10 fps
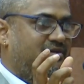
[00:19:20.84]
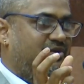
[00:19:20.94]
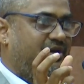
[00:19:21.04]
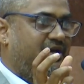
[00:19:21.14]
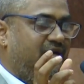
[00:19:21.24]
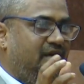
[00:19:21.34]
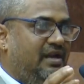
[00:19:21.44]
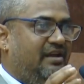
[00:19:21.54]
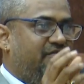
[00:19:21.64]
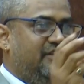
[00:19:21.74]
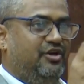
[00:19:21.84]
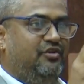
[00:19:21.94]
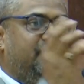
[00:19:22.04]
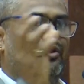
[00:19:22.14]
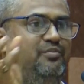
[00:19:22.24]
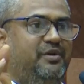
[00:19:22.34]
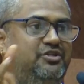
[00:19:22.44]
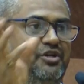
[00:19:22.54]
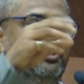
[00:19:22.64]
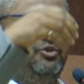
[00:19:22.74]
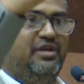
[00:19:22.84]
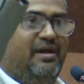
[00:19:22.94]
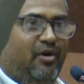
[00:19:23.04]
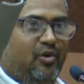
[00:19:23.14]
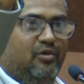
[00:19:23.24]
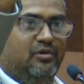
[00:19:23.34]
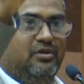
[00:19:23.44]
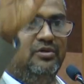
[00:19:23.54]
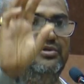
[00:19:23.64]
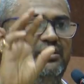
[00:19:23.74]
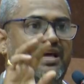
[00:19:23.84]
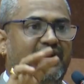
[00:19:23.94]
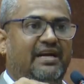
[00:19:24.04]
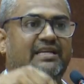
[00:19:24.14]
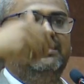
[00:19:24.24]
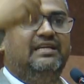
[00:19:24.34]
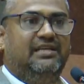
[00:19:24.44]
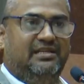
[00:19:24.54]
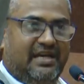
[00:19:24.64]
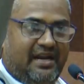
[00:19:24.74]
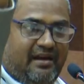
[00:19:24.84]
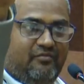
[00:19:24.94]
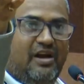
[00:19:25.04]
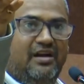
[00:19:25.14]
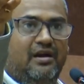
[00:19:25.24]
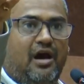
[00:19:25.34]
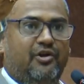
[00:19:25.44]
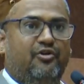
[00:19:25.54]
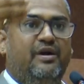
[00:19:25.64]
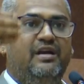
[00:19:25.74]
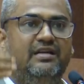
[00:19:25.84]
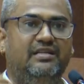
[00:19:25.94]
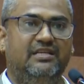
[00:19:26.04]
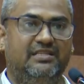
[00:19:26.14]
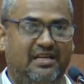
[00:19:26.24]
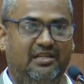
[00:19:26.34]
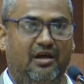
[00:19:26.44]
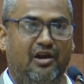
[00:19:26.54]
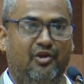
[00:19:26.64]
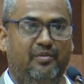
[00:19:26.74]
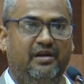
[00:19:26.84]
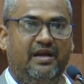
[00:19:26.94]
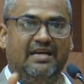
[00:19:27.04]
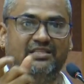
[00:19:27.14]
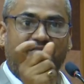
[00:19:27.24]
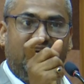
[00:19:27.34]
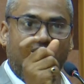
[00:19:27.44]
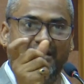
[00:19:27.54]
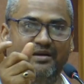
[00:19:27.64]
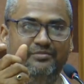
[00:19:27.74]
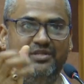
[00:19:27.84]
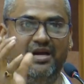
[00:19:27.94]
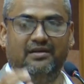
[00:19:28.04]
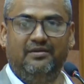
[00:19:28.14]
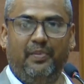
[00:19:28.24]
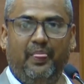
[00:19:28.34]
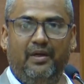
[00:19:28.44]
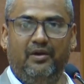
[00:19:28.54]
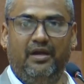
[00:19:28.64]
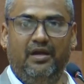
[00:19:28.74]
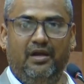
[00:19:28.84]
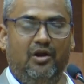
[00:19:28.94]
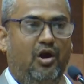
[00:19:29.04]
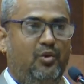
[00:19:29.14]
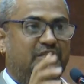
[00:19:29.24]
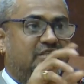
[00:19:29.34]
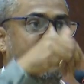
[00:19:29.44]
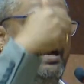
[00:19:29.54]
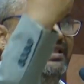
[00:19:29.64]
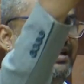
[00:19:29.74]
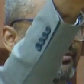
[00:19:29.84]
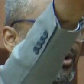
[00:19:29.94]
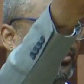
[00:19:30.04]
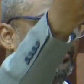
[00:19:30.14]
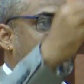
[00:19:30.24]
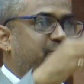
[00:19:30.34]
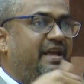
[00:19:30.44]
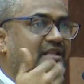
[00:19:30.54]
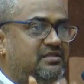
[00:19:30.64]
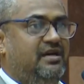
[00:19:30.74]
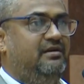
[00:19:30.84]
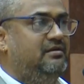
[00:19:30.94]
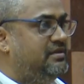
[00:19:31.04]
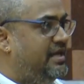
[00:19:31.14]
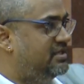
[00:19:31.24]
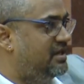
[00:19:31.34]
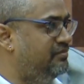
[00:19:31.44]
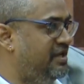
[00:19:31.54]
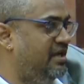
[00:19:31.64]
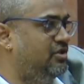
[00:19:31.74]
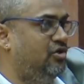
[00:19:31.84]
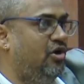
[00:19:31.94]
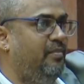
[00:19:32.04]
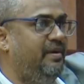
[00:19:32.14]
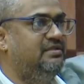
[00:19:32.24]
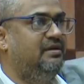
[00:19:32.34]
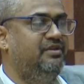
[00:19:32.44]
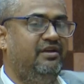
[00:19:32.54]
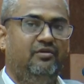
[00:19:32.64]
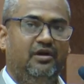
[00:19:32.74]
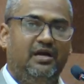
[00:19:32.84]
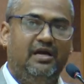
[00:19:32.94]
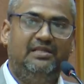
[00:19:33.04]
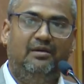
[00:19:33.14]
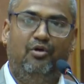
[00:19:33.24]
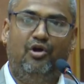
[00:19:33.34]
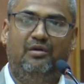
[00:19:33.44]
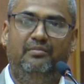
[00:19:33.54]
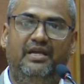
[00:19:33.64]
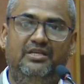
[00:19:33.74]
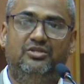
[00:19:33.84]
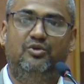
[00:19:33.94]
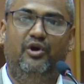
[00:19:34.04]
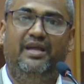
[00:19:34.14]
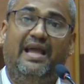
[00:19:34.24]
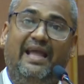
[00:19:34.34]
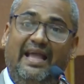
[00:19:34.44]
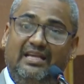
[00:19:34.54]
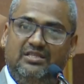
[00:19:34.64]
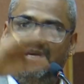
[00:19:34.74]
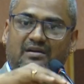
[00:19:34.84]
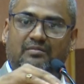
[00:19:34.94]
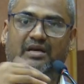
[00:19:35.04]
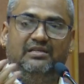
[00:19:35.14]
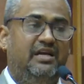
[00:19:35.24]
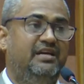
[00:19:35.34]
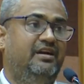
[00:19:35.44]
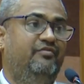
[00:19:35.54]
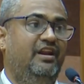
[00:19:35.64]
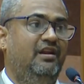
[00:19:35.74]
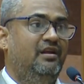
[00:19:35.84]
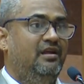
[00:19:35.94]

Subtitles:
okay, like without prejudice to the above. So then it is said that there are one argument and there is another argument, as and when it comes that. Okay. Notwithstanding the above, which means that there is something at the top and something at the bottom is going against that, but then it will